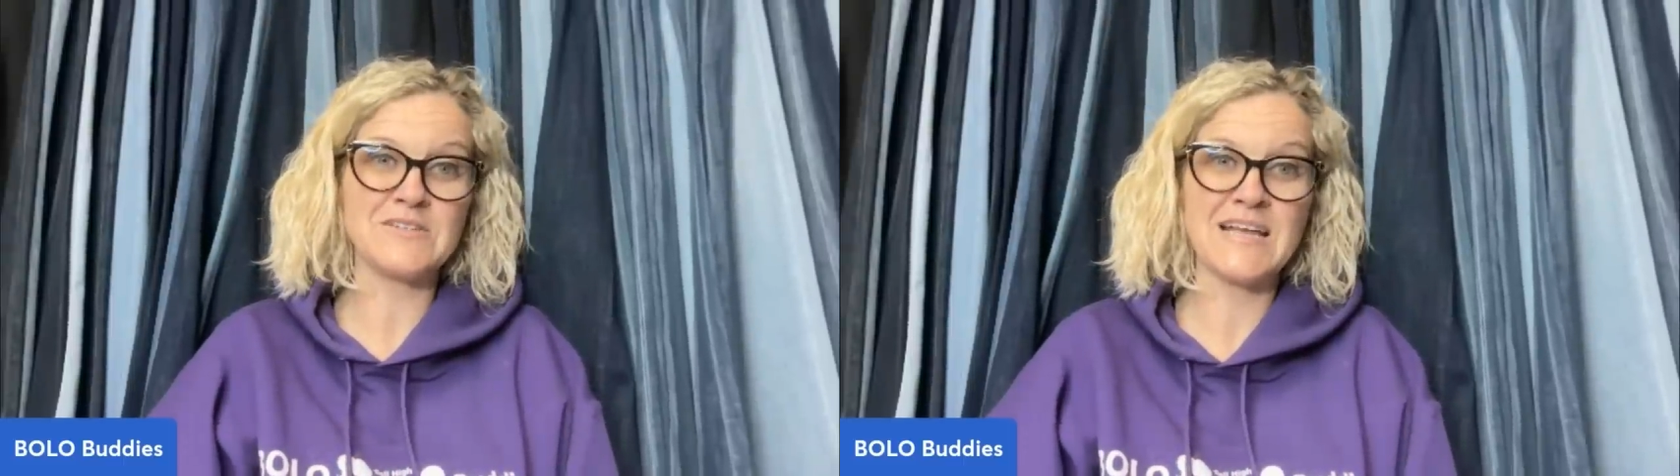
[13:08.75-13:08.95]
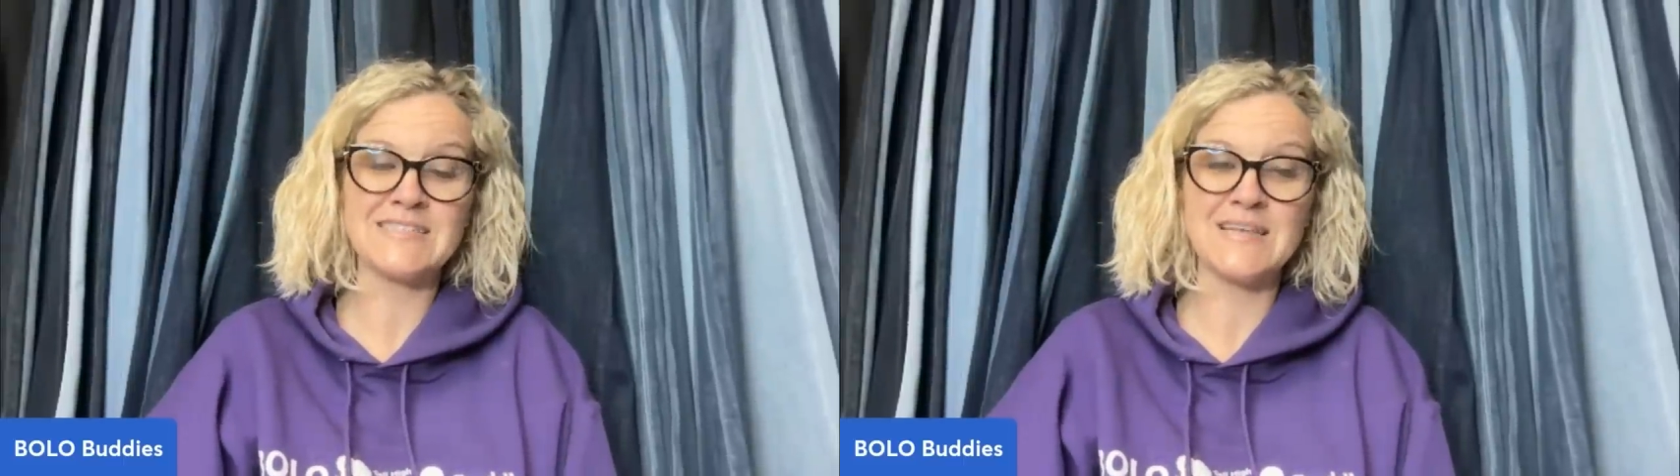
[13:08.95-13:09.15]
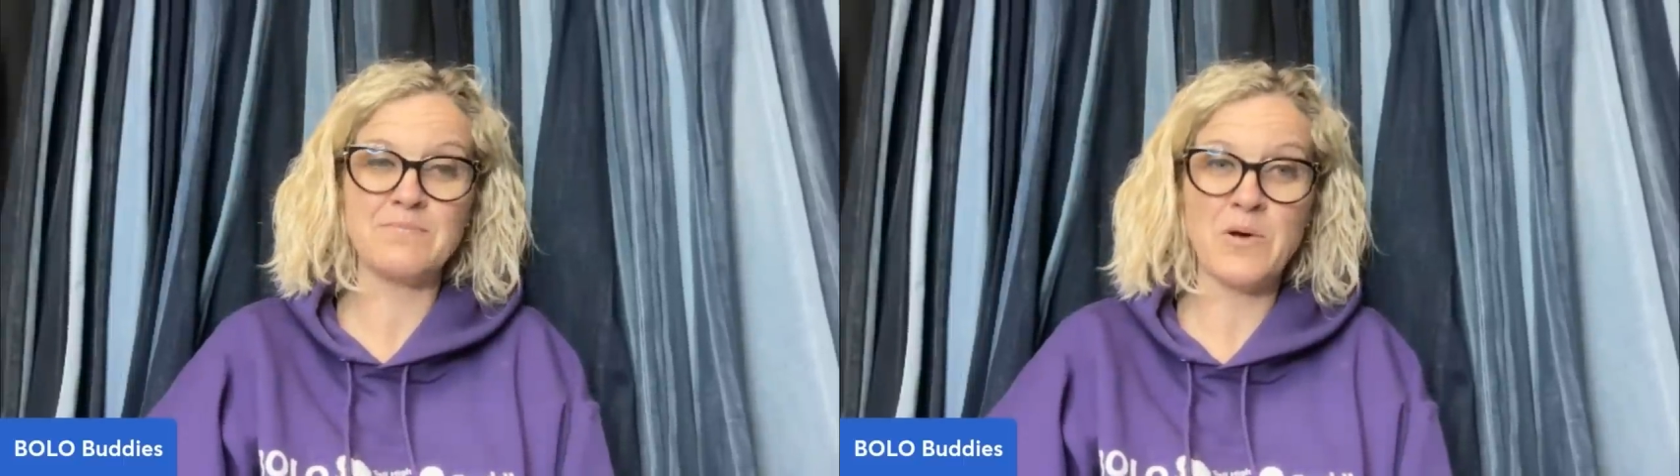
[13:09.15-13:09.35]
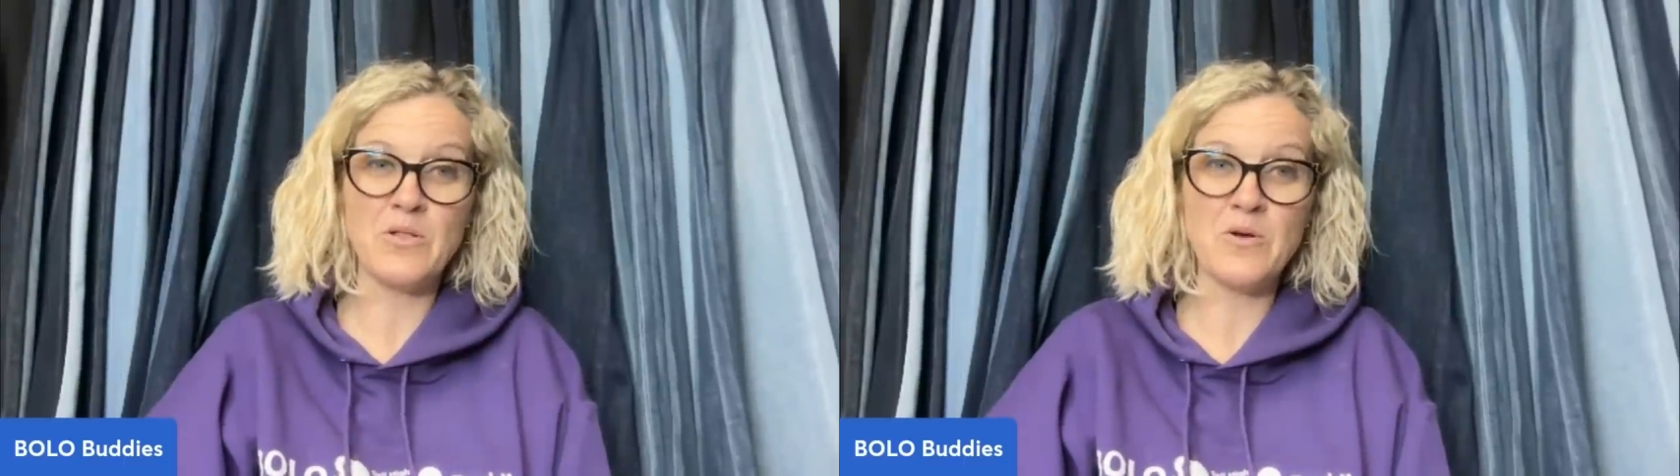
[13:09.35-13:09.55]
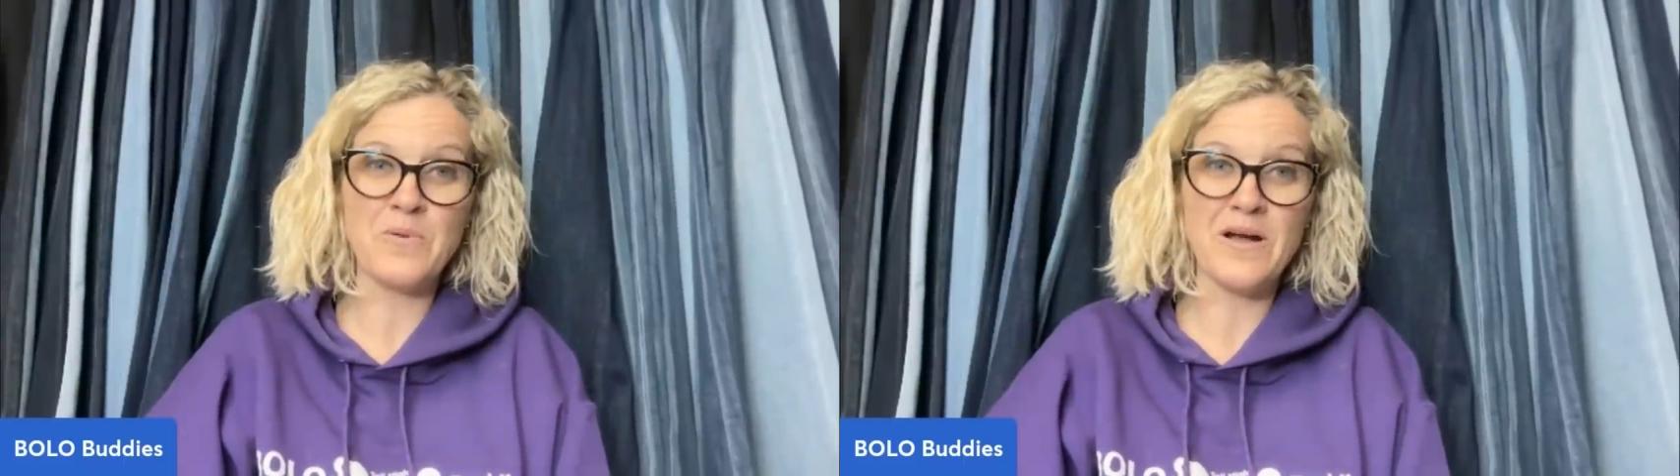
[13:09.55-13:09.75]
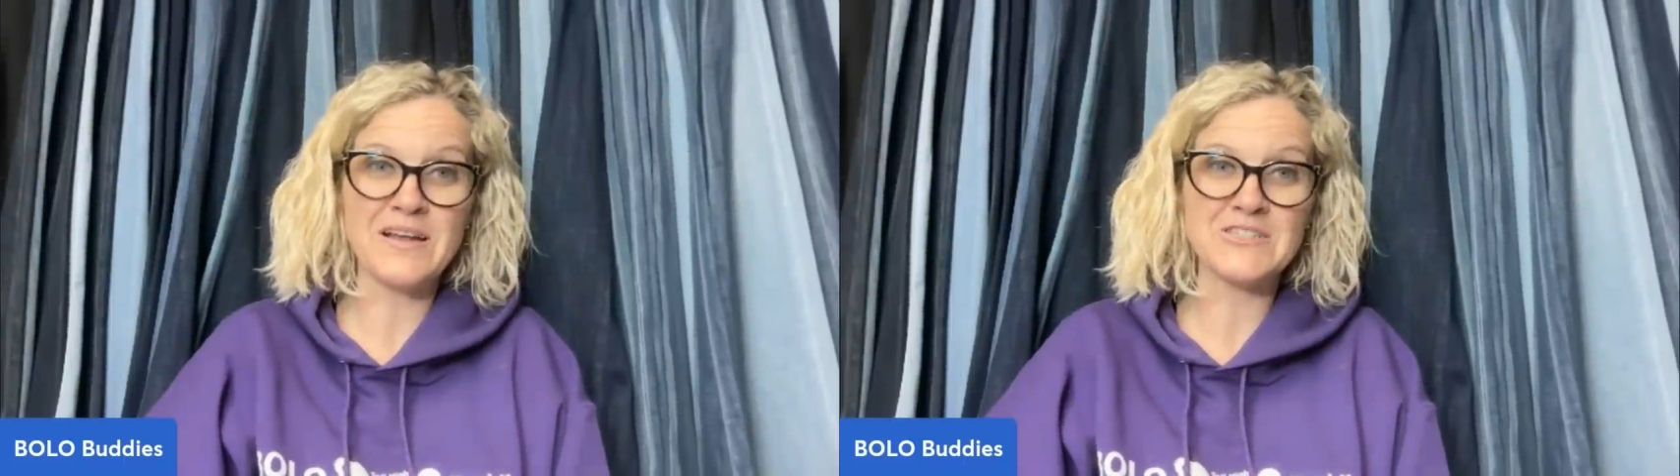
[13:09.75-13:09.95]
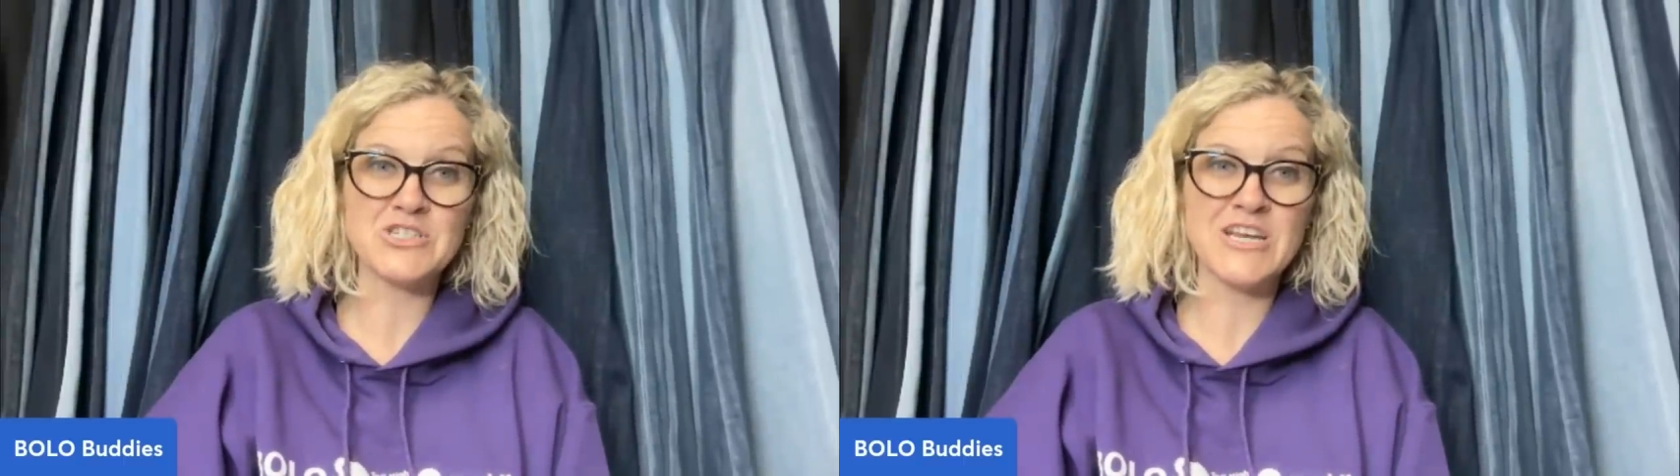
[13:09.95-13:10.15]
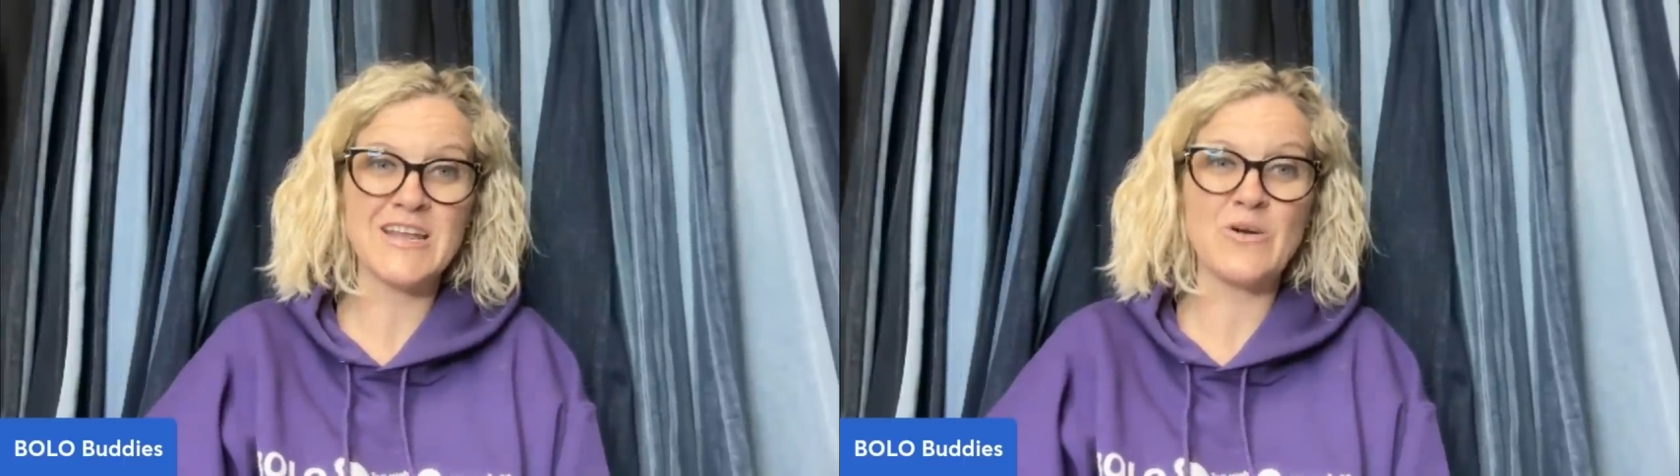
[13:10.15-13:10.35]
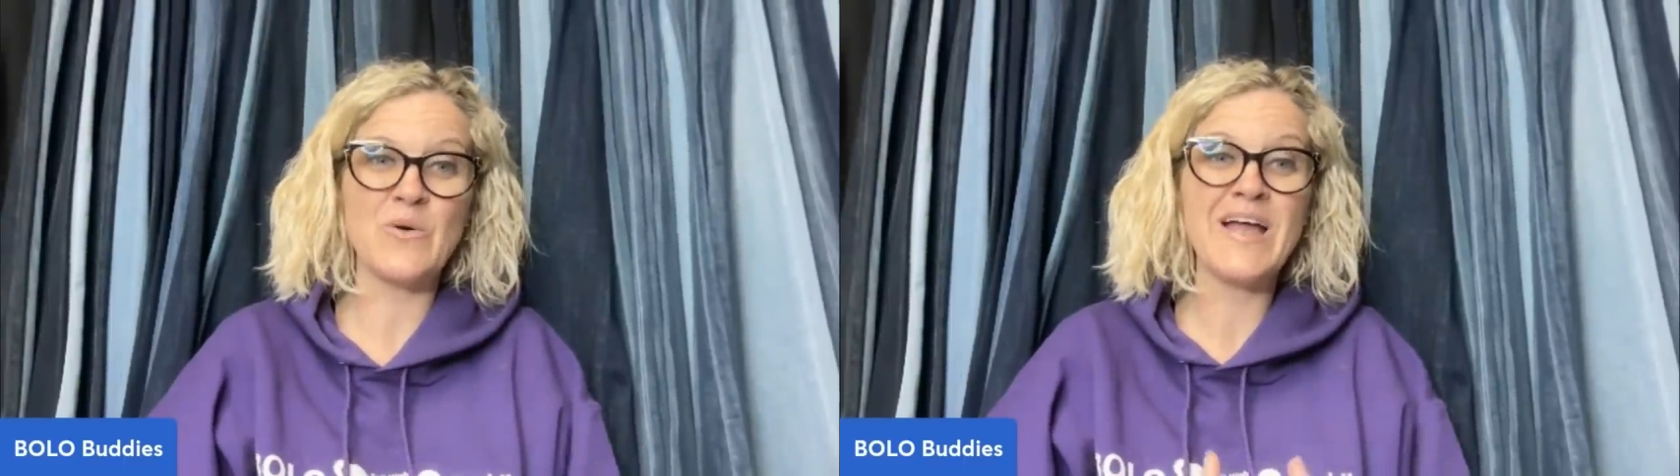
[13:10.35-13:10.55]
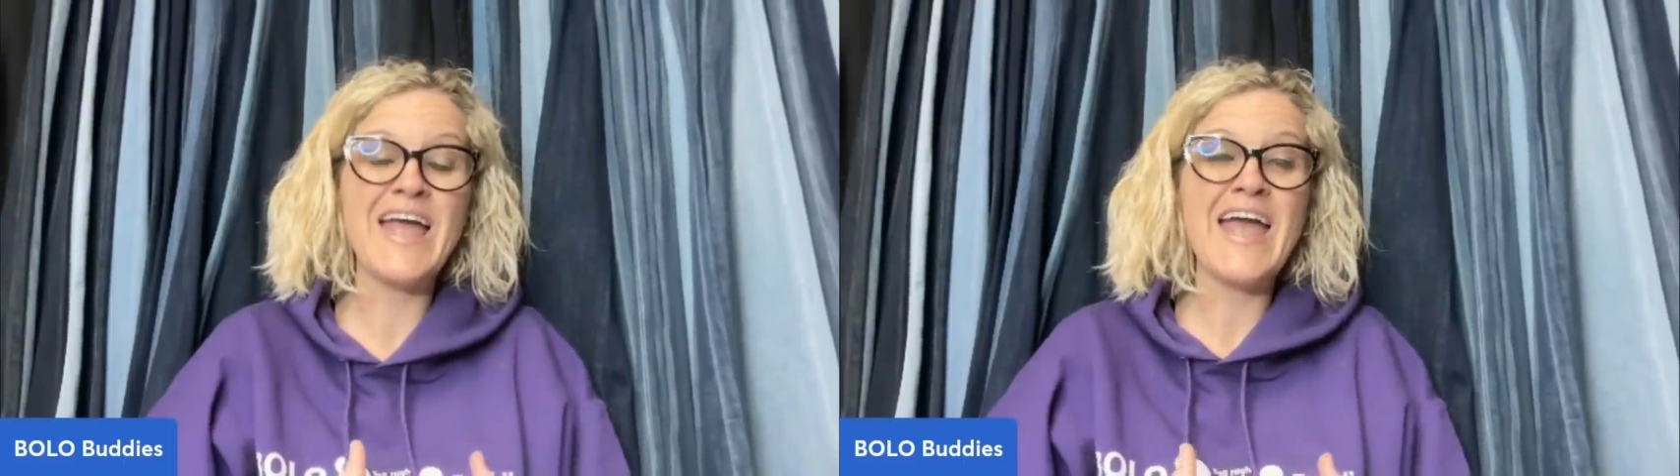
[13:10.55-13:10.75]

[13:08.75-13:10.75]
testing Bolo products channel.